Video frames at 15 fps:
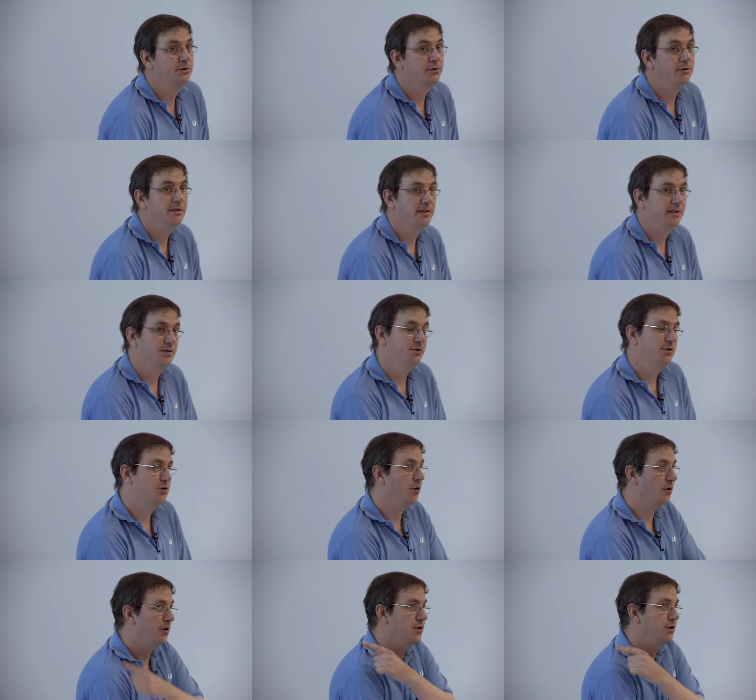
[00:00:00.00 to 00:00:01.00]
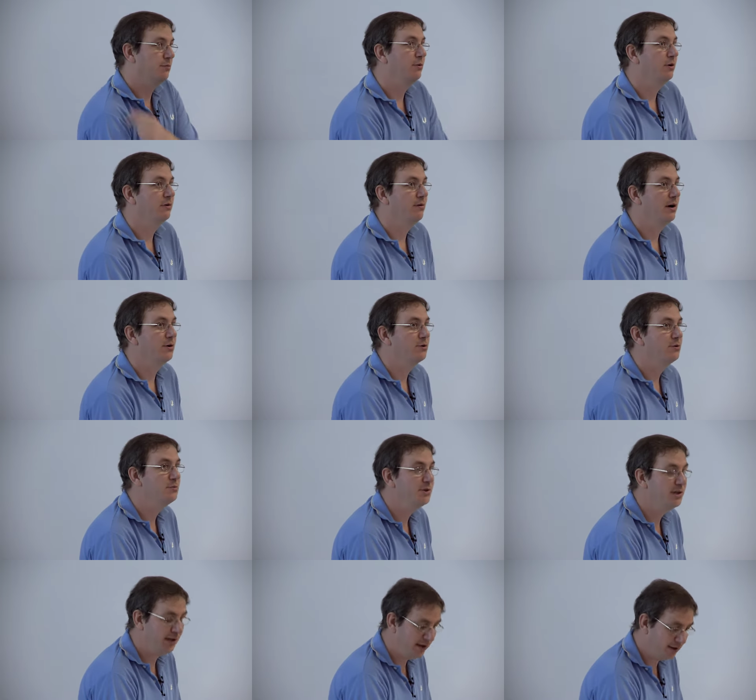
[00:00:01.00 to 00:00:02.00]
soon. It's in storage in one of our
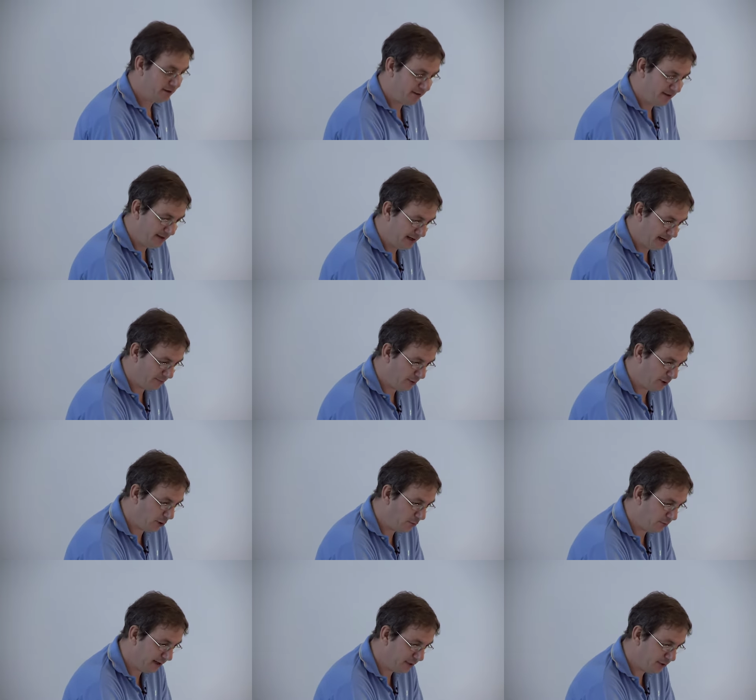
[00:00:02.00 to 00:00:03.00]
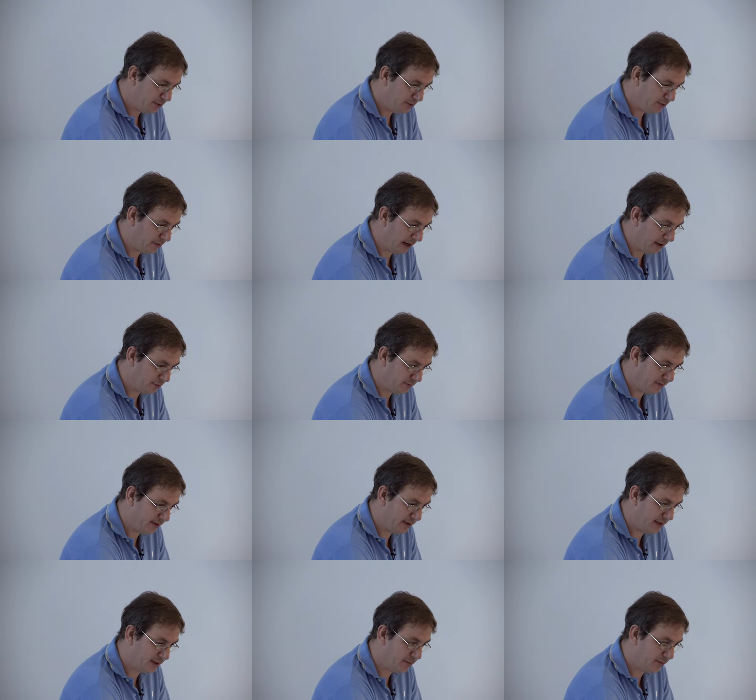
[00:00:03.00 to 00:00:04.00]
rooms here, and we're hoping to
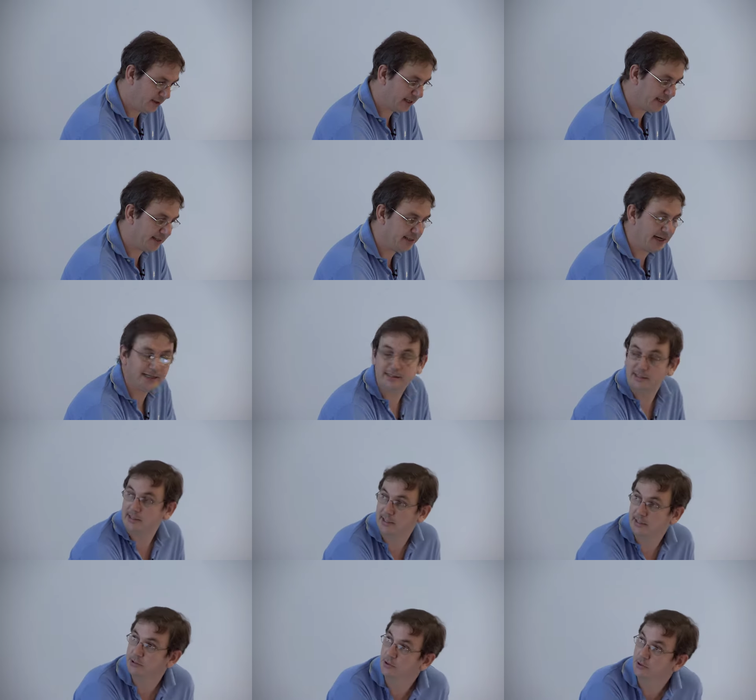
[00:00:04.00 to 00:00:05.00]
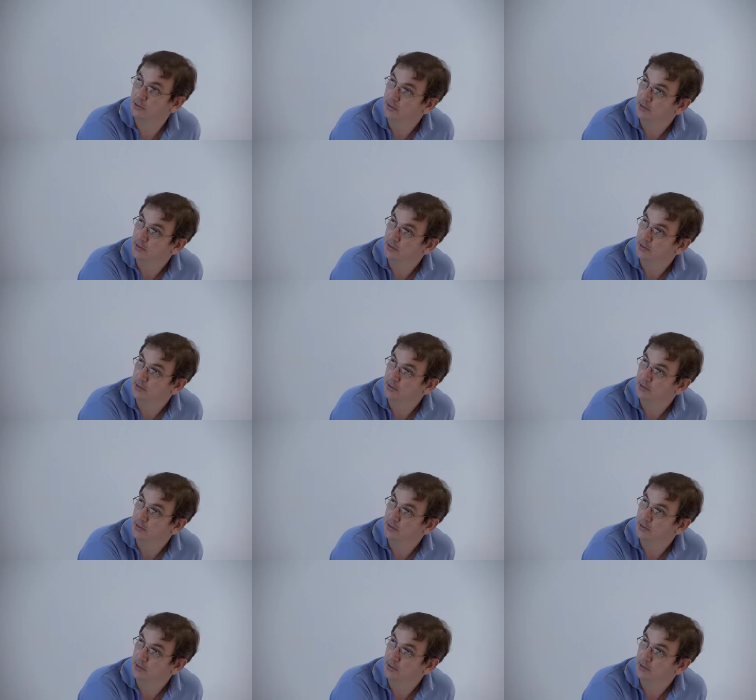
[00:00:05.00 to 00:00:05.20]
outfit this with a Gatan detector.